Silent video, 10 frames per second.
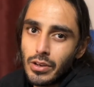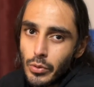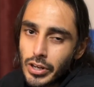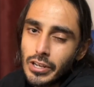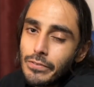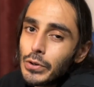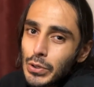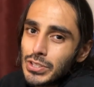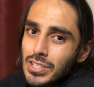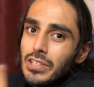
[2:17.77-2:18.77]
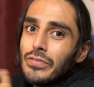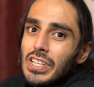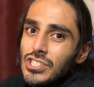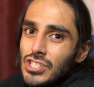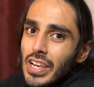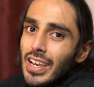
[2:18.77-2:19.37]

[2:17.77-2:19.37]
We're going to focus on the VGA